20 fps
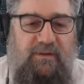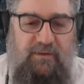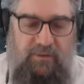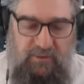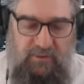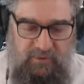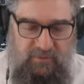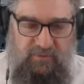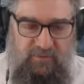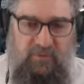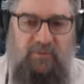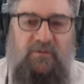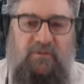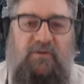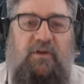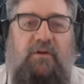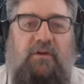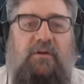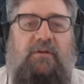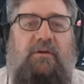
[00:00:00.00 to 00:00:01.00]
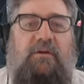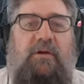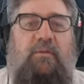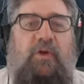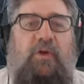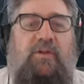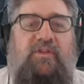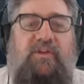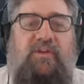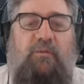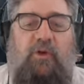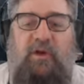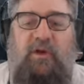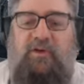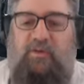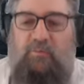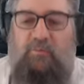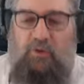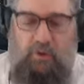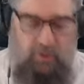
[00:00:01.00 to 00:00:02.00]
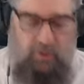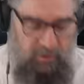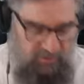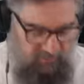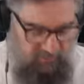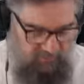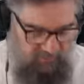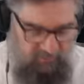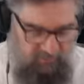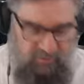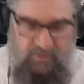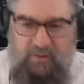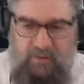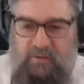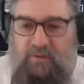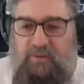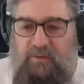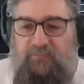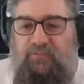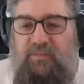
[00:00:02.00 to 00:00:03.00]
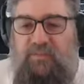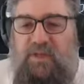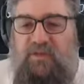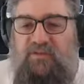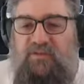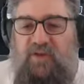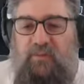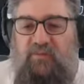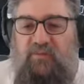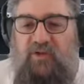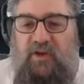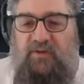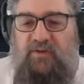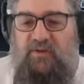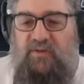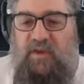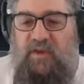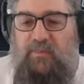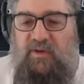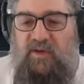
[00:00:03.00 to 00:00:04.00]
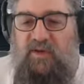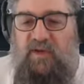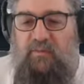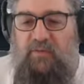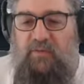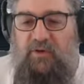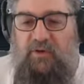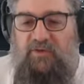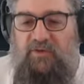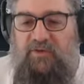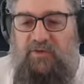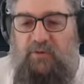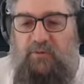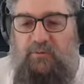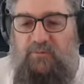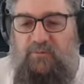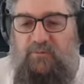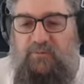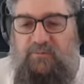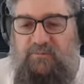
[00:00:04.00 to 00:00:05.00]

Alright, so emergency brake's applied. Tap change is coming down by itself.